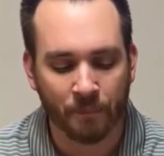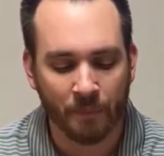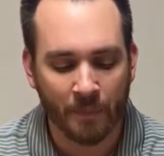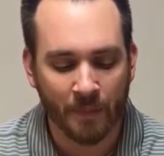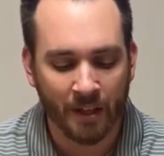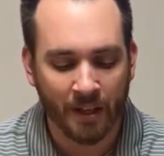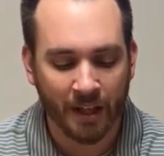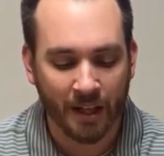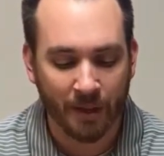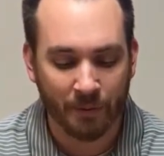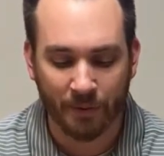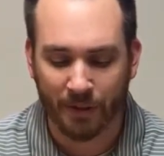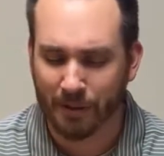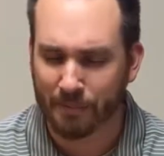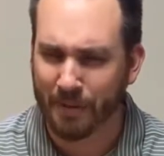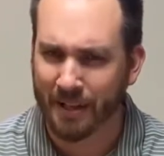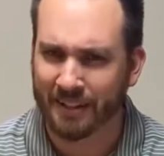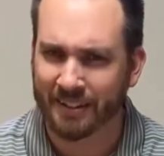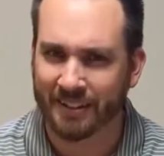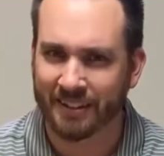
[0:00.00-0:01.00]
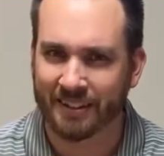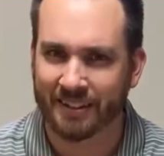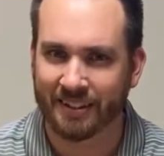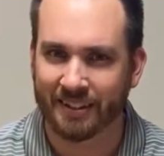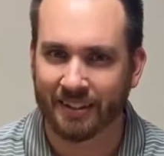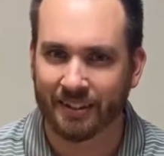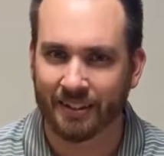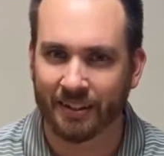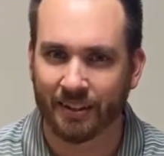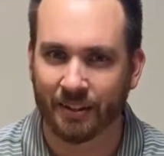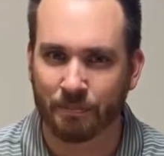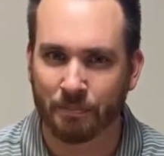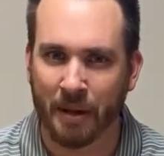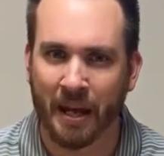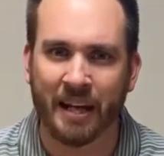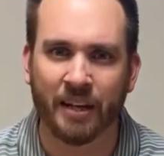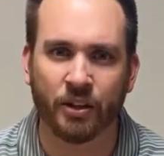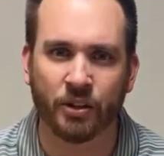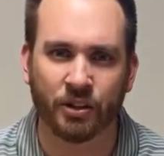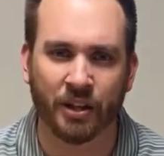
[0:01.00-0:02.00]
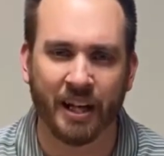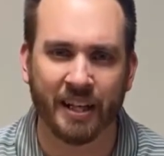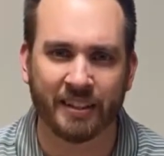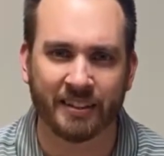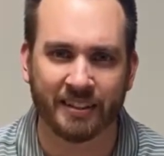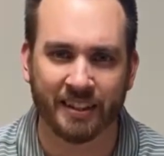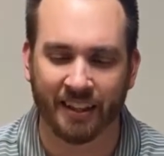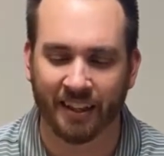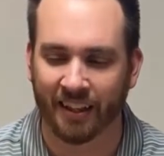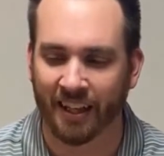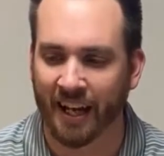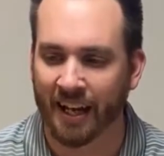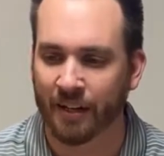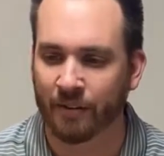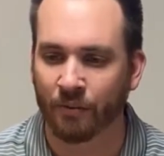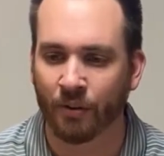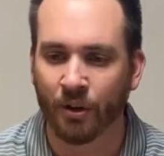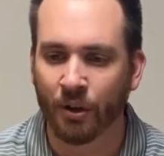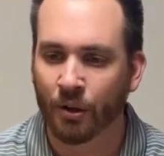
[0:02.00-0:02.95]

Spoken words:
it really makes us paint Christ in a light of,